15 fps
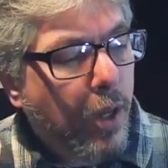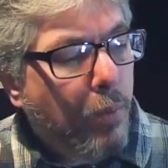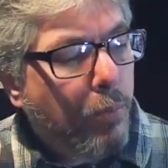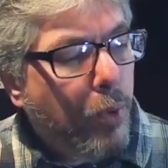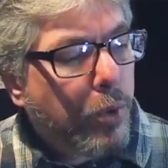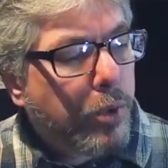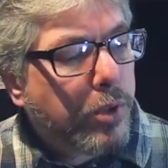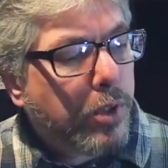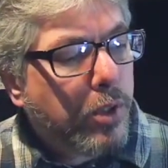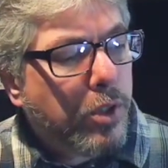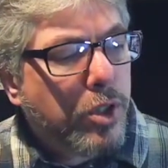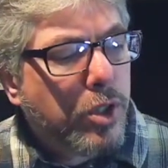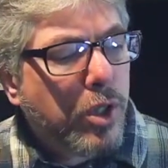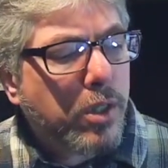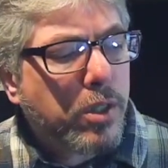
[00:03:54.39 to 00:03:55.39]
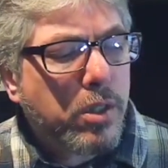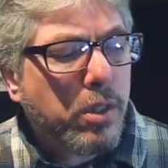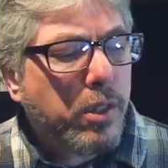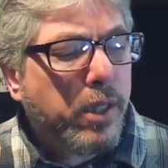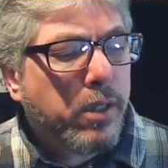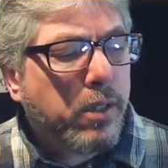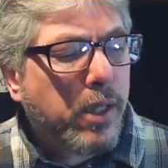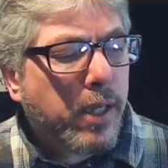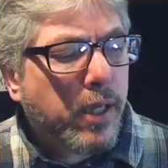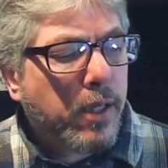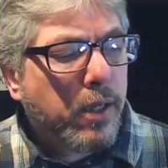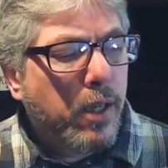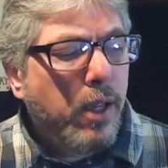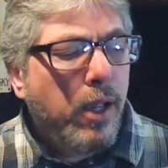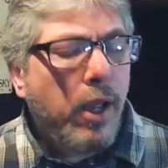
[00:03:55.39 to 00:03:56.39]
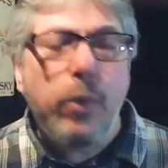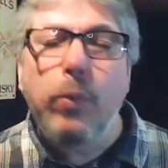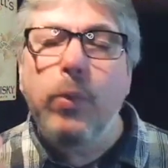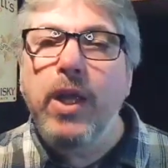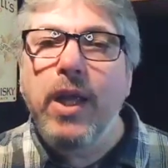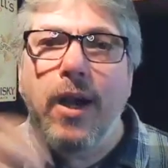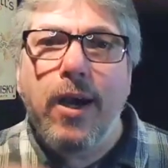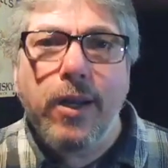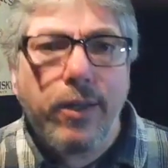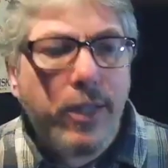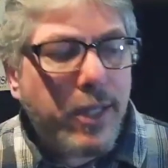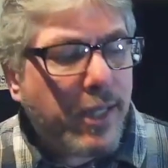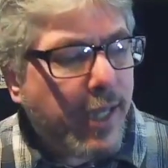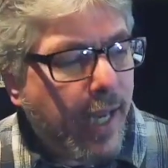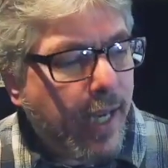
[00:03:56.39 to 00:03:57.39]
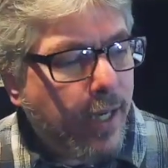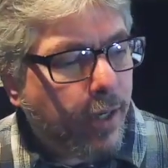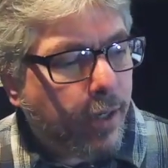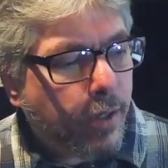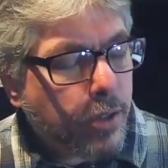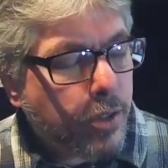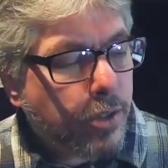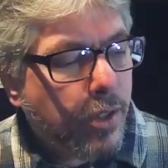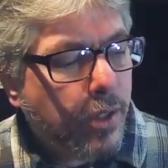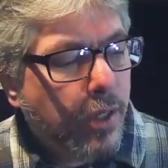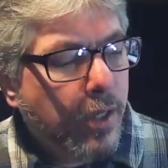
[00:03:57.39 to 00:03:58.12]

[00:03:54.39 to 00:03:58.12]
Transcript: most justly think, and we are the gainers,